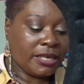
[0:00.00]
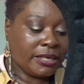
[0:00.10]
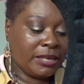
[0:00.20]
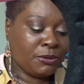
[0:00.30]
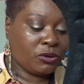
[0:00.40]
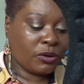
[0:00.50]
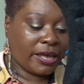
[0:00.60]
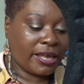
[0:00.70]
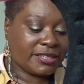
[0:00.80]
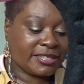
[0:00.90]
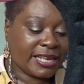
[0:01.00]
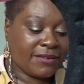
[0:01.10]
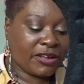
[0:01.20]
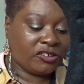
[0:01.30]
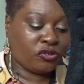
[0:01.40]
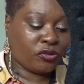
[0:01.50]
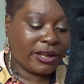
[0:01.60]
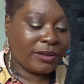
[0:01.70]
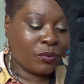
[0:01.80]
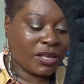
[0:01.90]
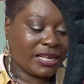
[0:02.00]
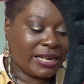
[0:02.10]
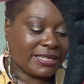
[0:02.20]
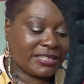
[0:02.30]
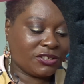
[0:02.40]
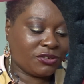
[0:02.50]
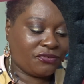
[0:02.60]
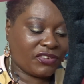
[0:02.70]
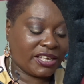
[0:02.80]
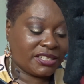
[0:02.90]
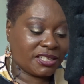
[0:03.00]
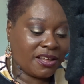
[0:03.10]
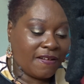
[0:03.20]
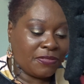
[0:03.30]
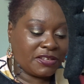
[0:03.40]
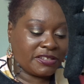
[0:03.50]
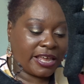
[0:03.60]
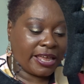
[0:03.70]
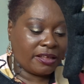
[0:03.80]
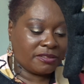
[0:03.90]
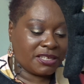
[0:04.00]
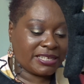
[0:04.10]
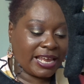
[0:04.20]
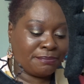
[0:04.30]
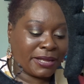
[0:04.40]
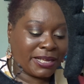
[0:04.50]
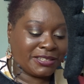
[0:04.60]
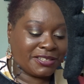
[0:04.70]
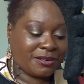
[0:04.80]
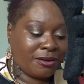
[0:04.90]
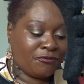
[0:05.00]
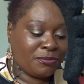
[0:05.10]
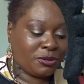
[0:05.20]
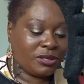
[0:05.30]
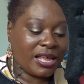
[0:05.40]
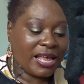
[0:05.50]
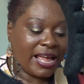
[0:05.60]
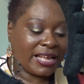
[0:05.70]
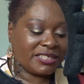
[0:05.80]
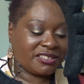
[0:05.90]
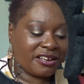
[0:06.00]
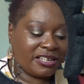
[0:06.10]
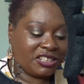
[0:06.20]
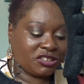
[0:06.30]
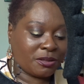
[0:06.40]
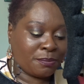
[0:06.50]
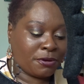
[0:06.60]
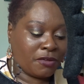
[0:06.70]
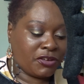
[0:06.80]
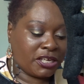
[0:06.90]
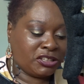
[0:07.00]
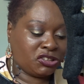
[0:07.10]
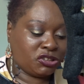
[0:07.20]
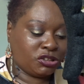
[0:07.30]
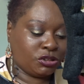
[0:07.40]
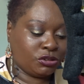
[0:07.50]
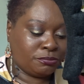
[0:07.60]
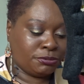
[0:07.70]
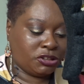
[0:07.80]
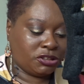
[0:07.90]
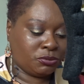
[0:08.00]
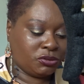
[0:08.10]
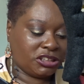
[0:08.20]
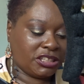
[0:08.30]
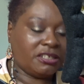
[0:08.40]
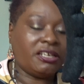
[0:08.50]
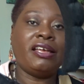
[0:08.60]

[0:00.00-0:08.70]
keeping your hair safe and dry when cleansing your face. This headband is comfortable and stylish, the perfect addition to your beauty routine.